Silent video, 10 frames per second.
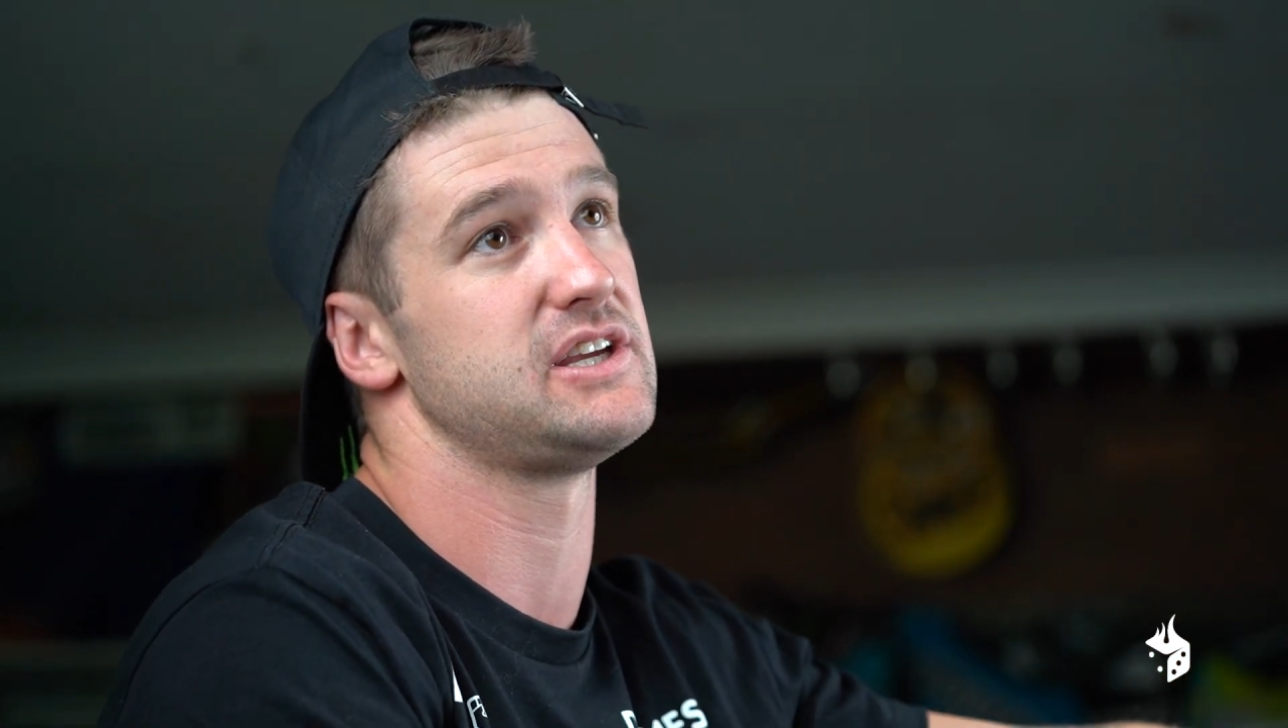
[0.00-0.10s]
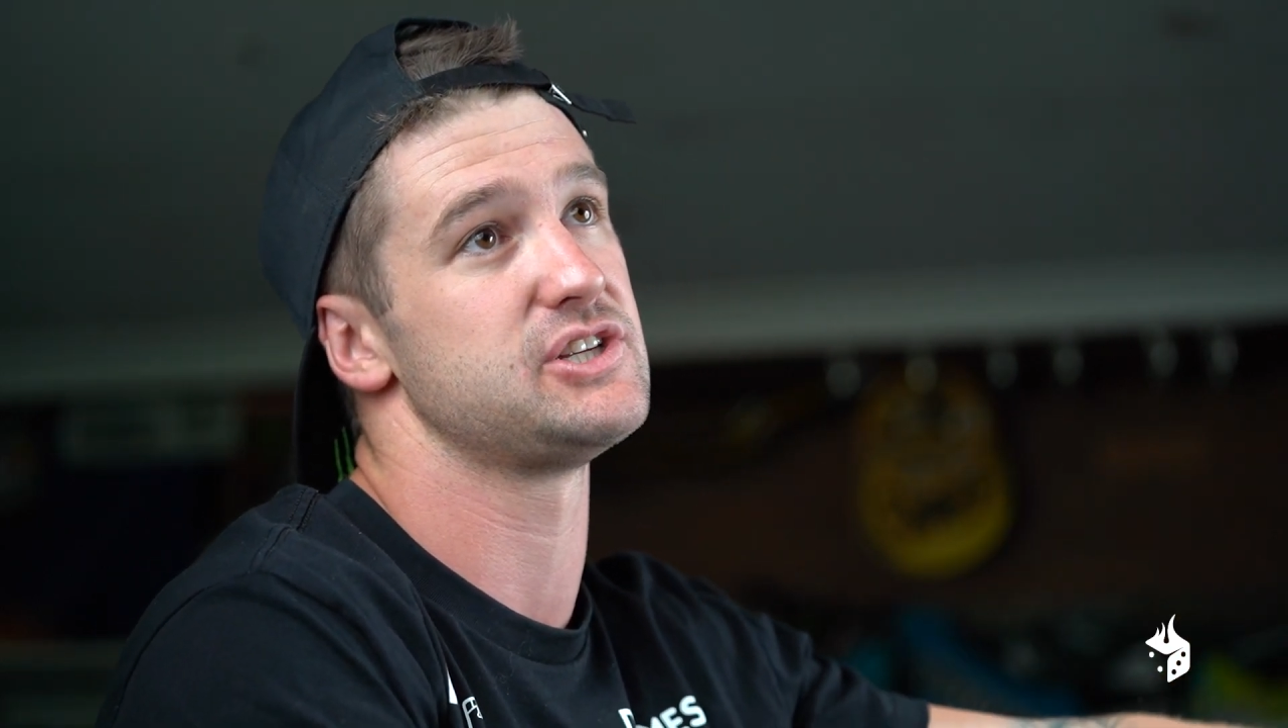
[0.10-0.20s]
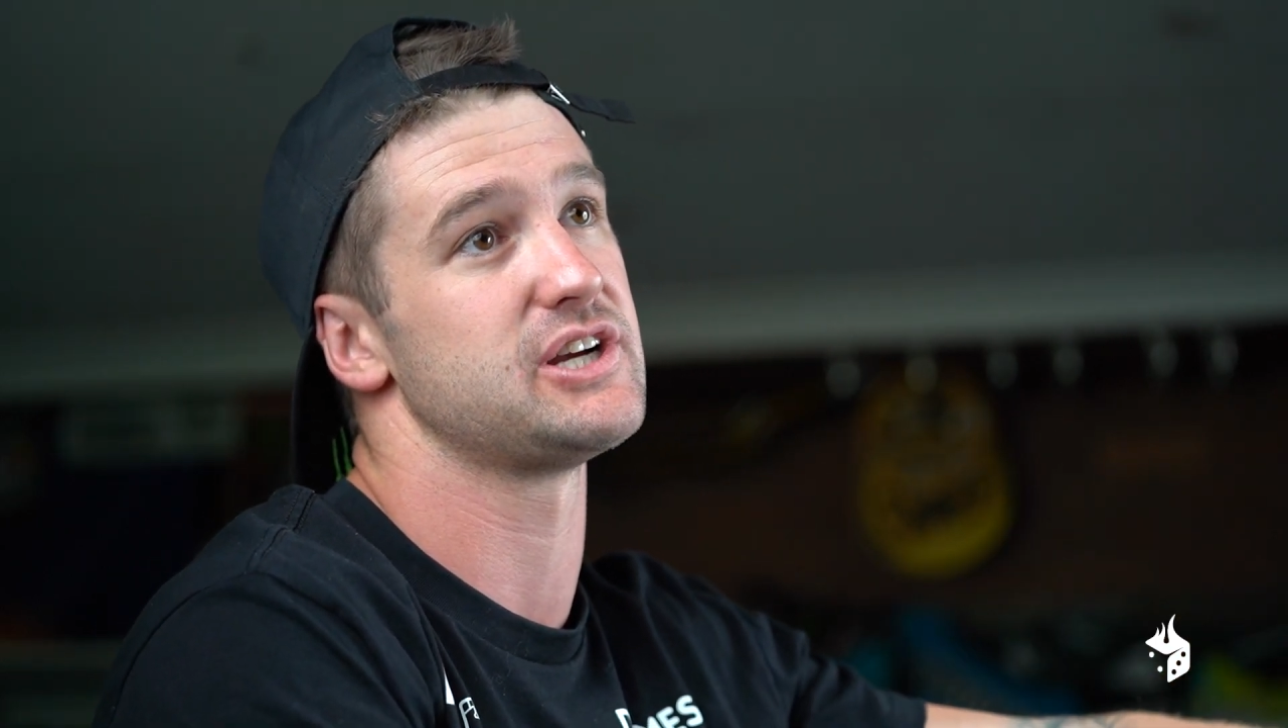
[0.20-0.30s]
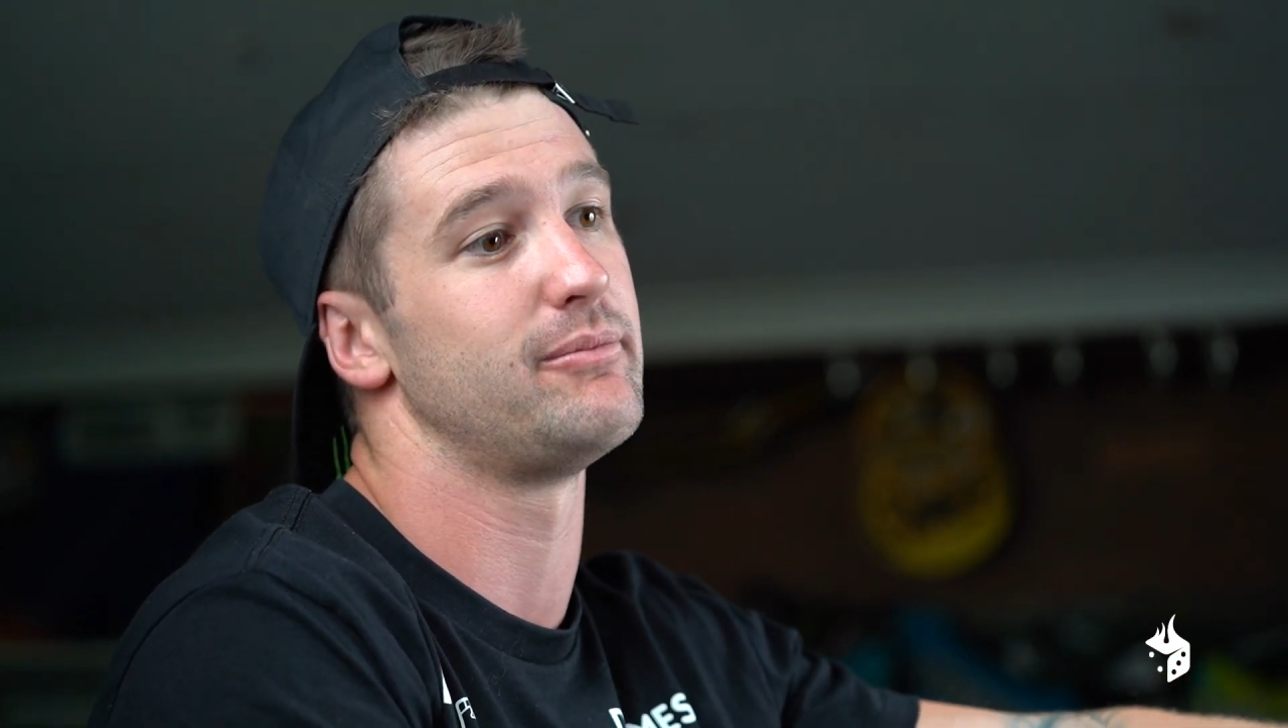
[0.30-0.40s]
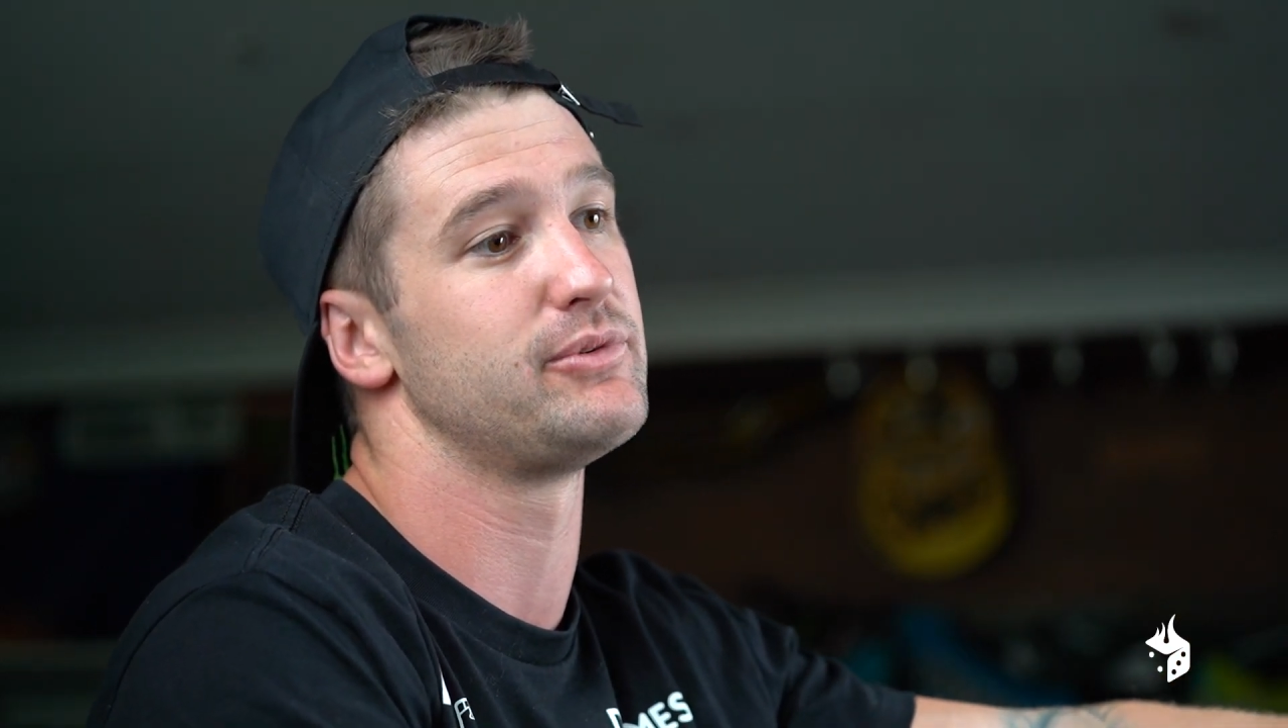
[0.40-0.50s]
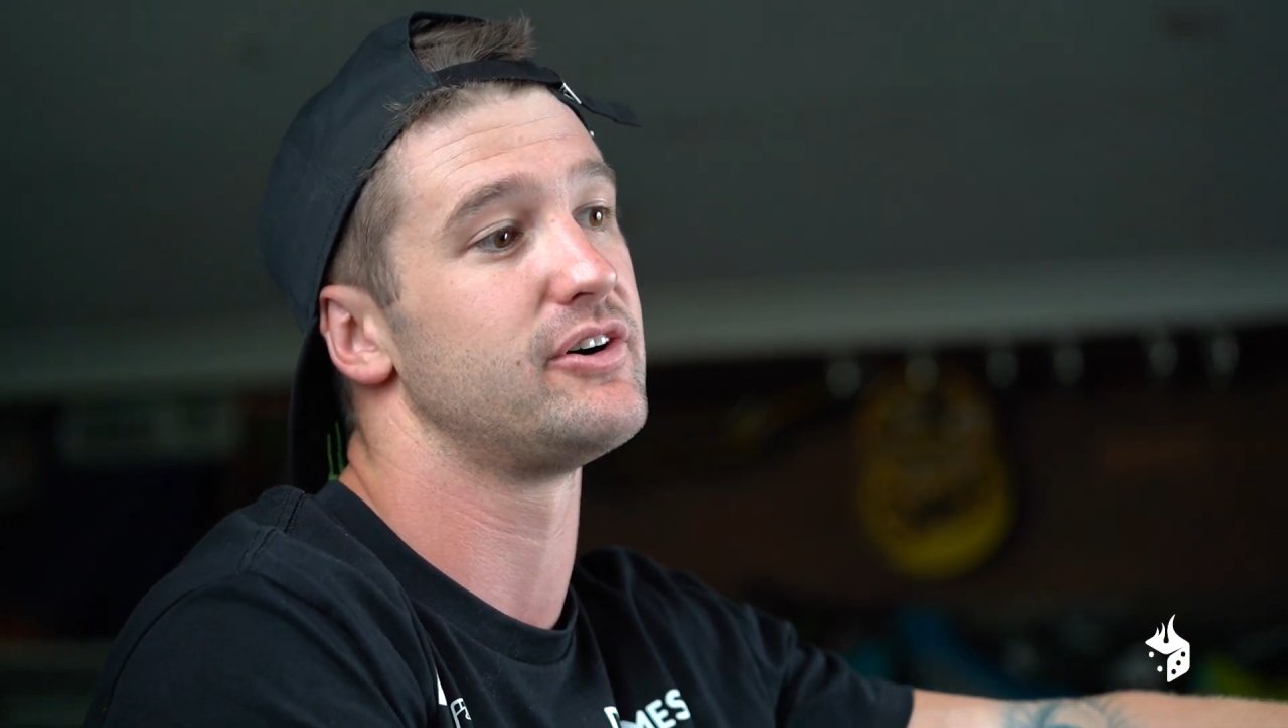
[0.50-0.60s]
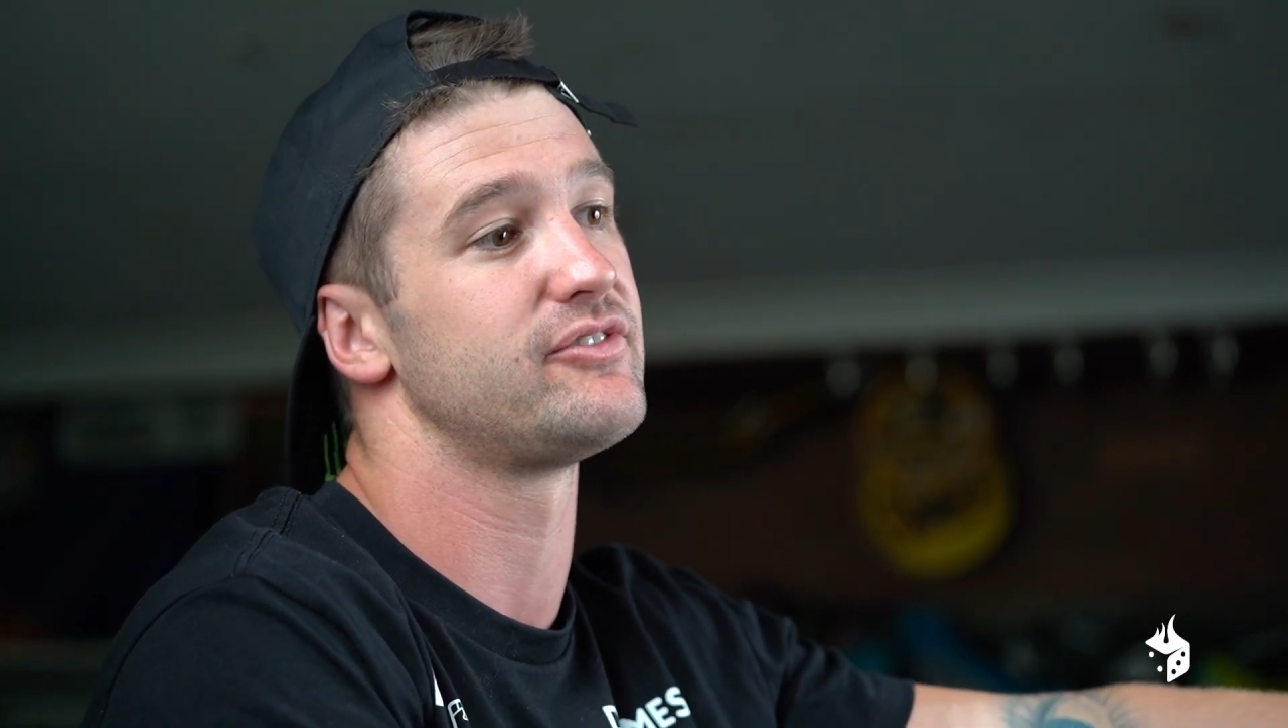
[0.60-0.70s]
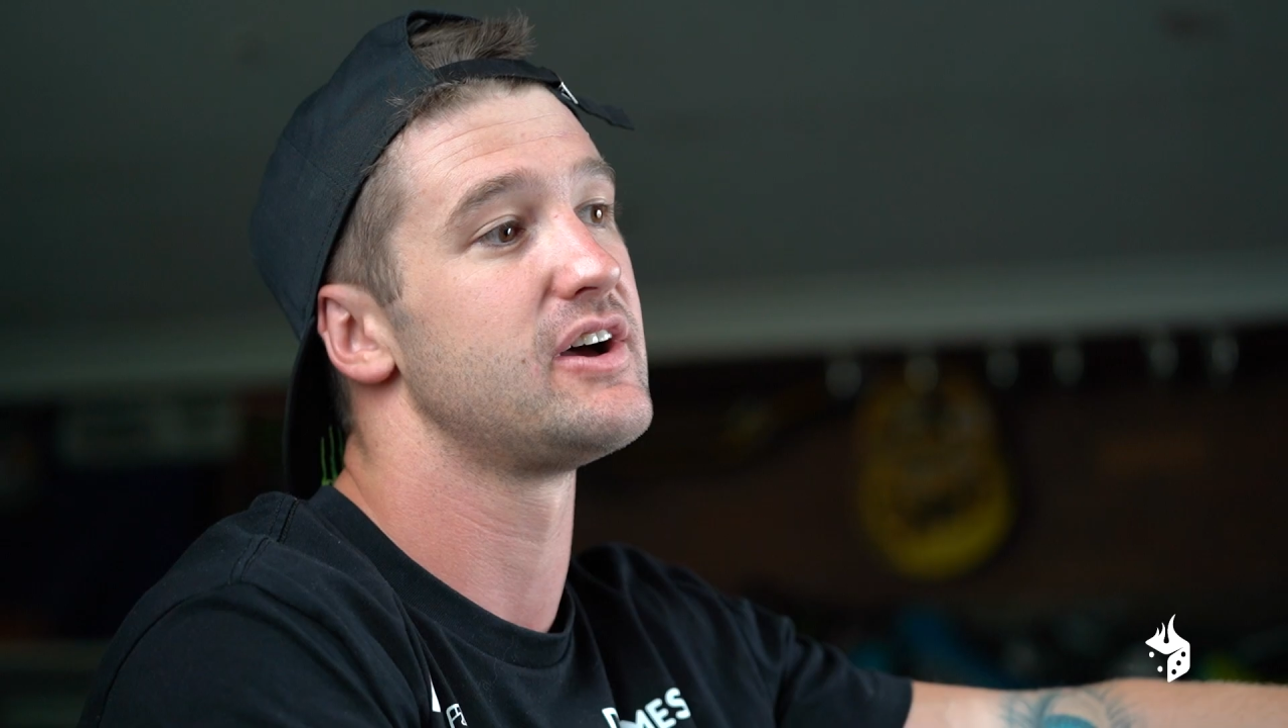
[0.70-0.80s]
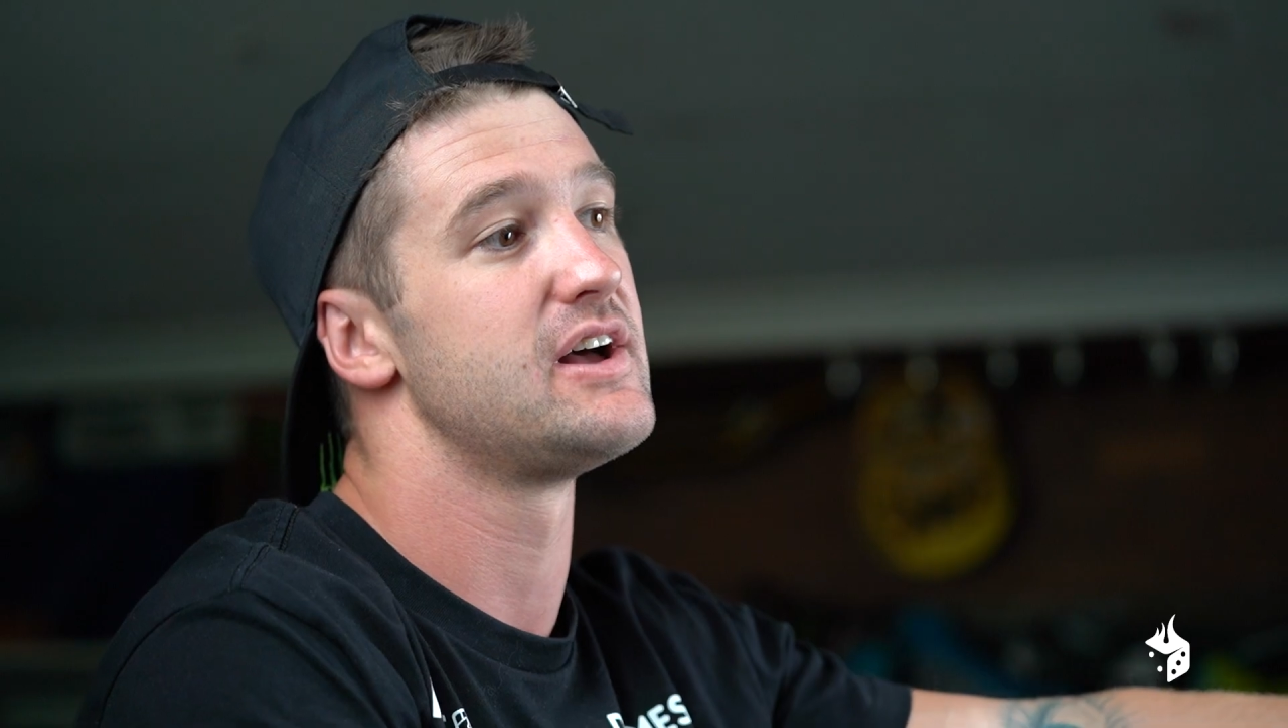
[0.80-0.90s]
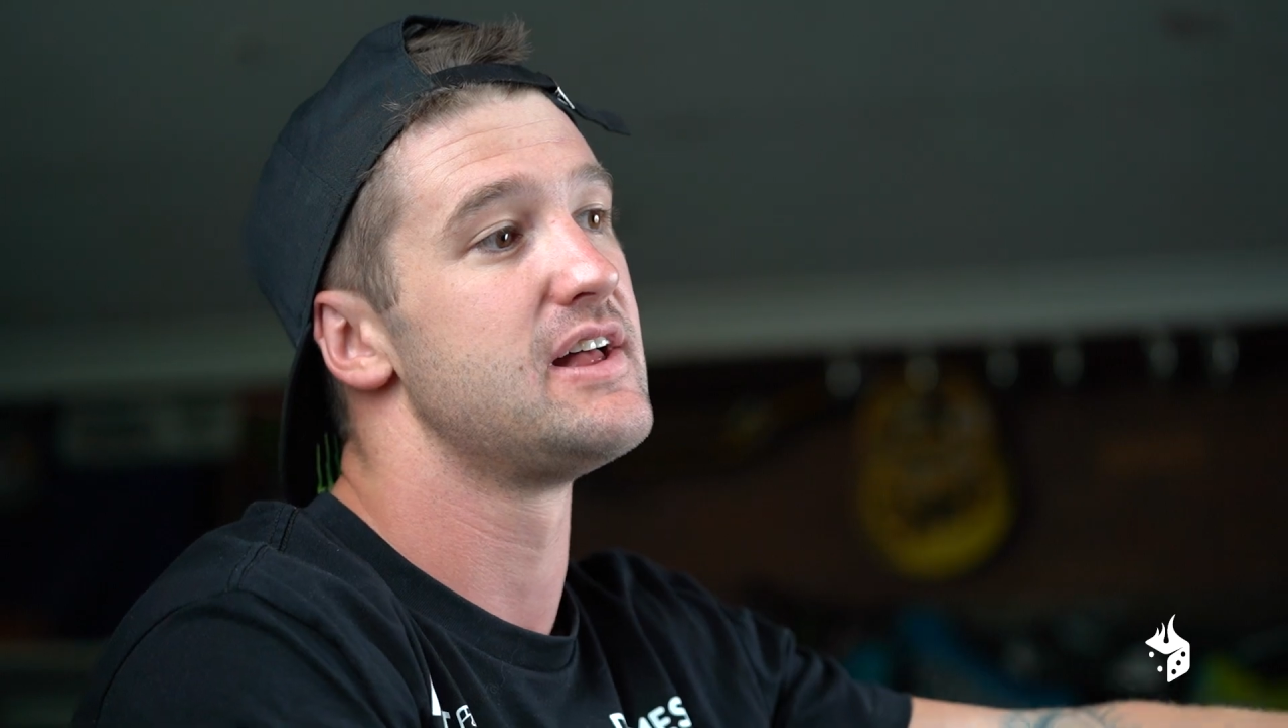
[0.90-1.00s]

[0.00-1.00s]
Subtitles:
that you jumped off.